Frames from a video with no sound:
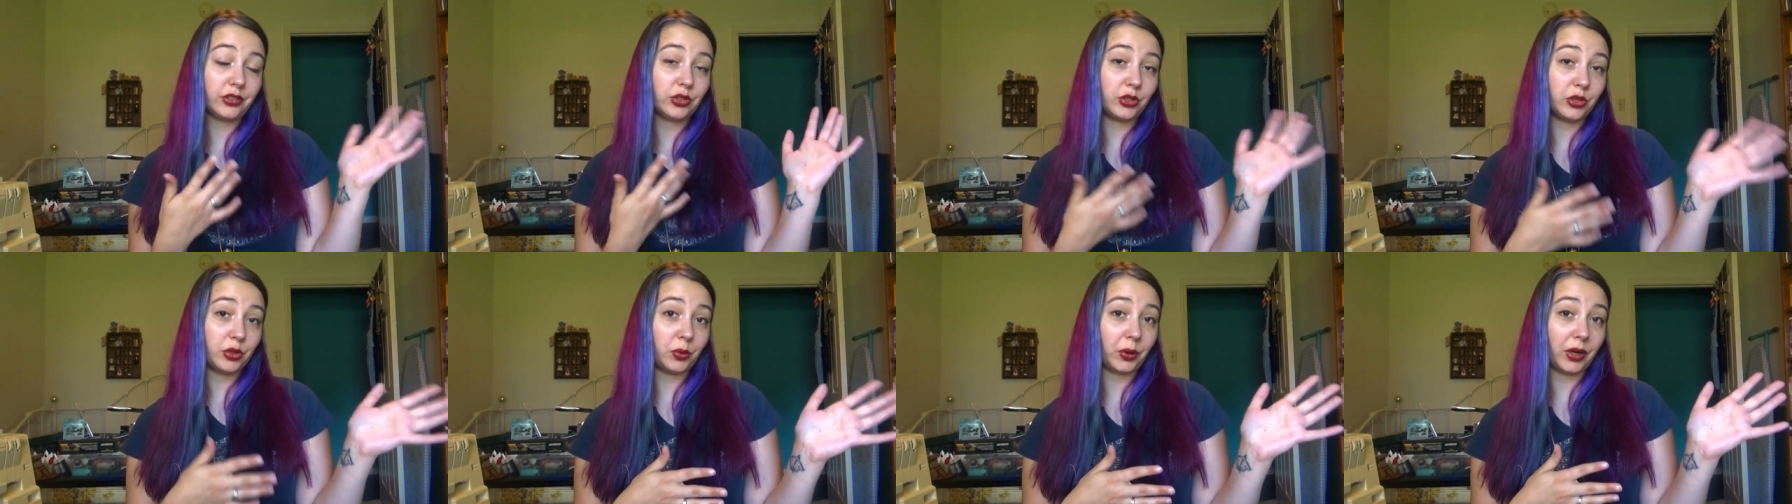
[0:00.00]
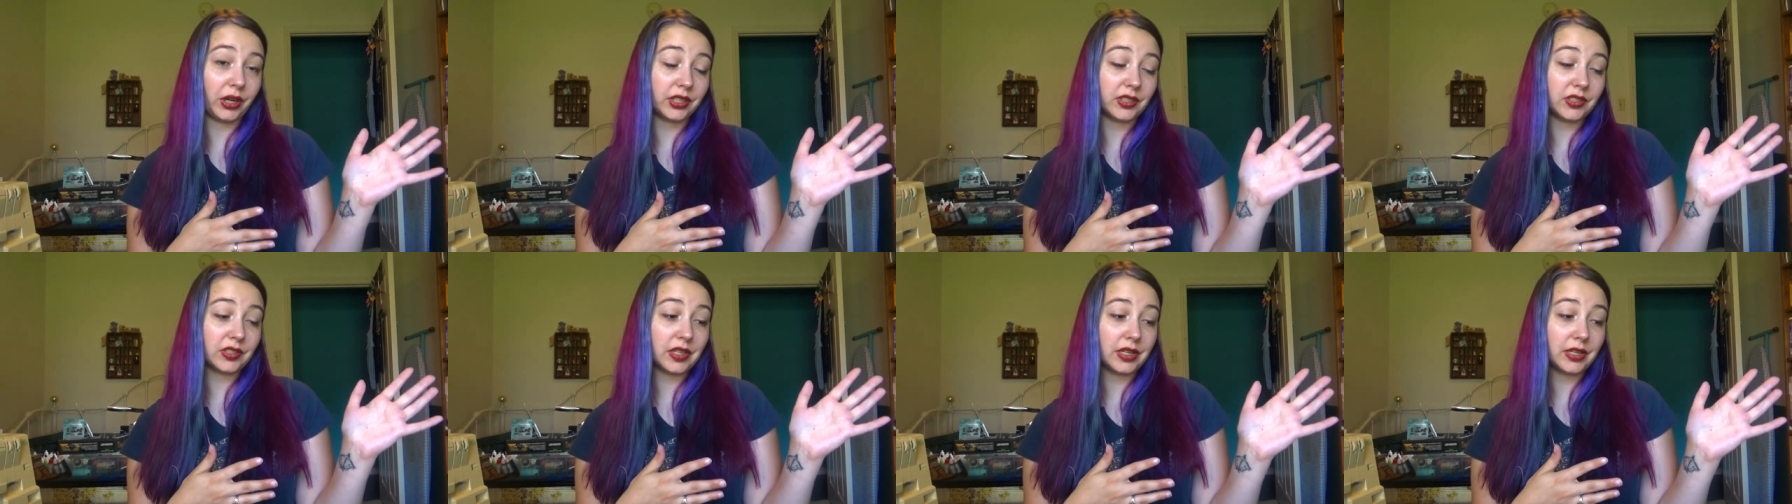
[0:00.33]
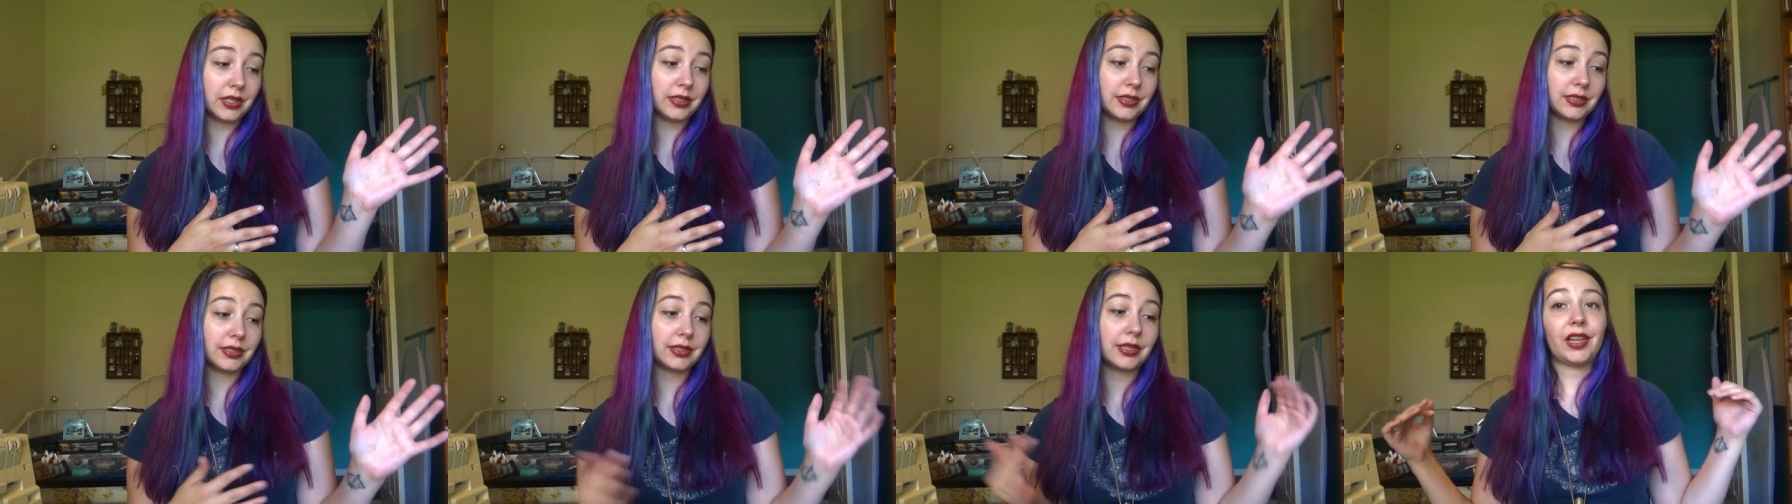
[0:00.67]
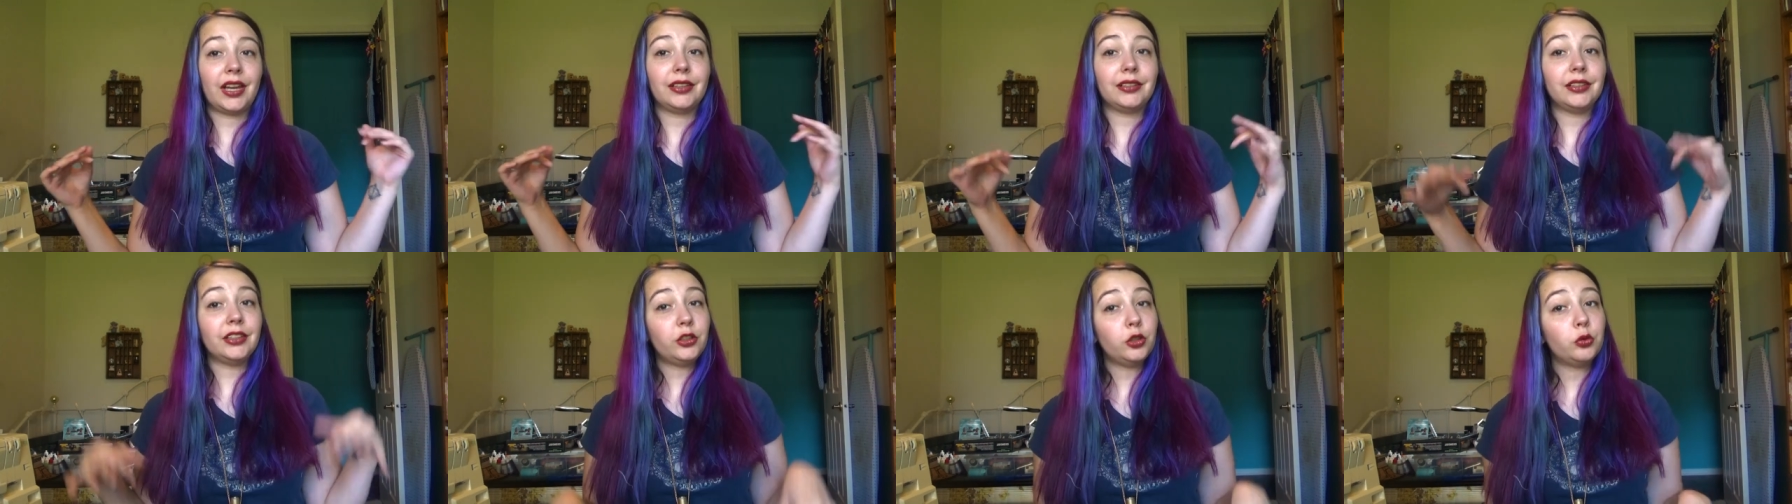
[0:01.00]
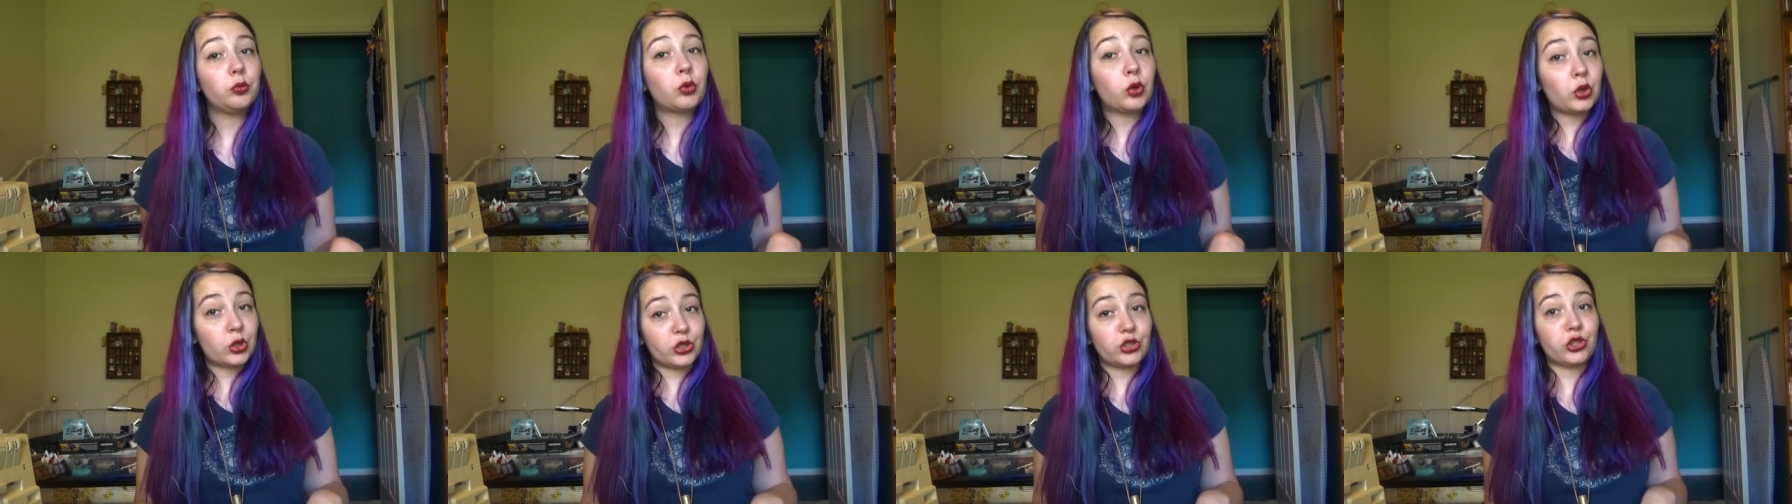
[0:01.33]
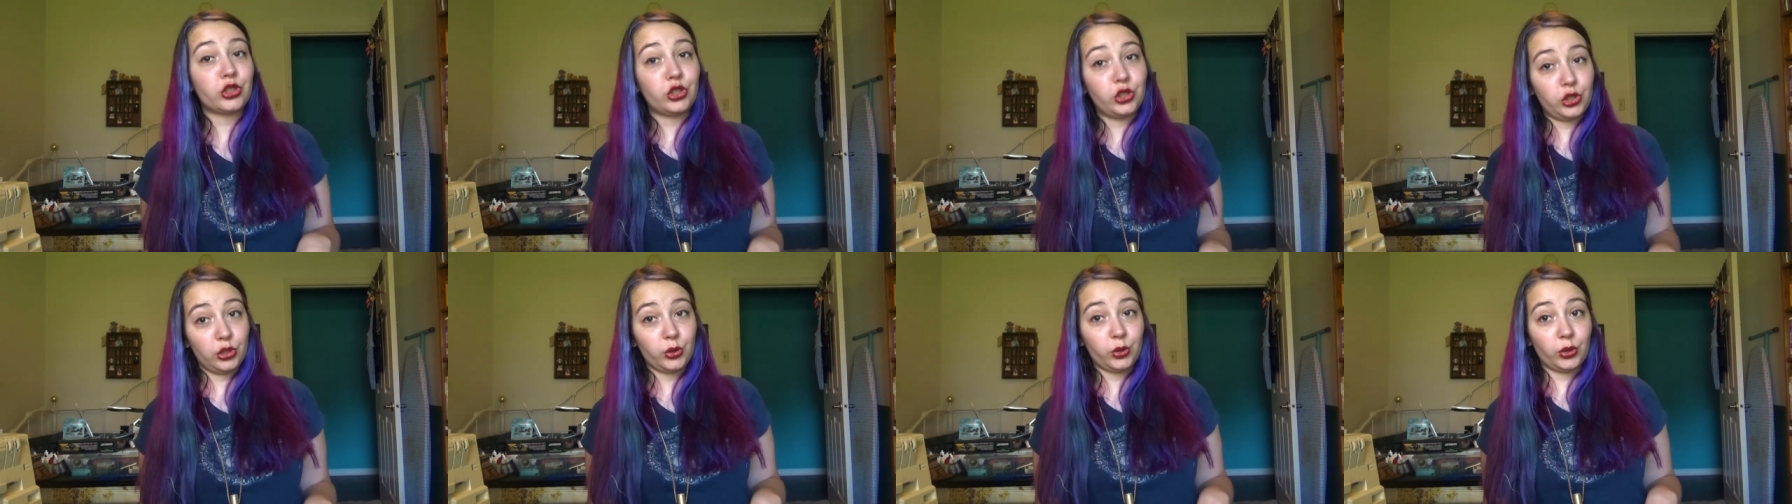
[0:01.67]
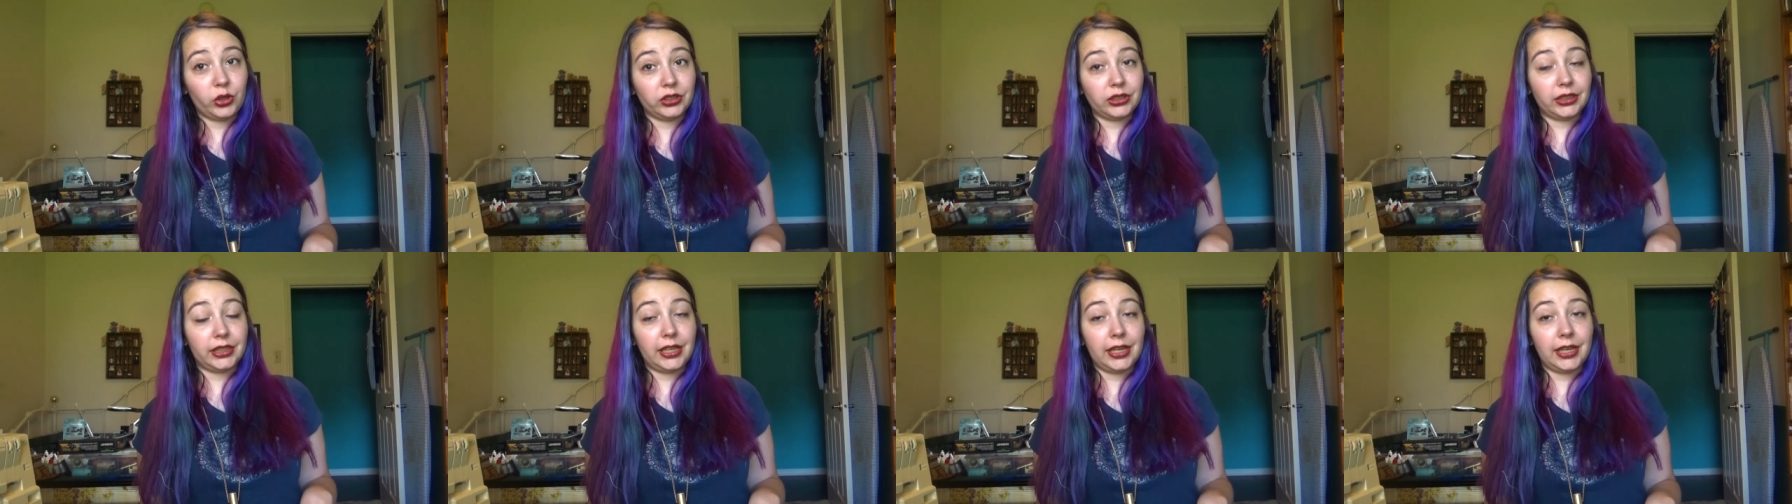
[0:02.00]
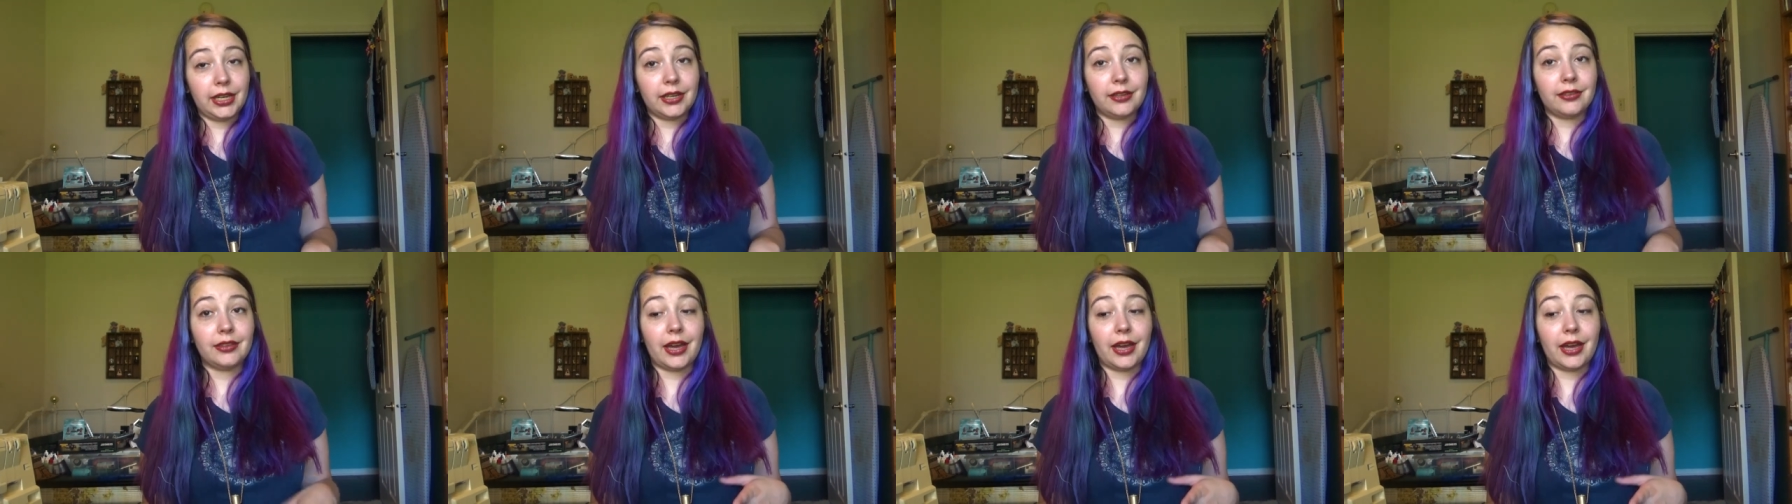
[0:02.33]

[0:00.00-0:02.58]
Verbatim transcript: to the Renaissance a little more securely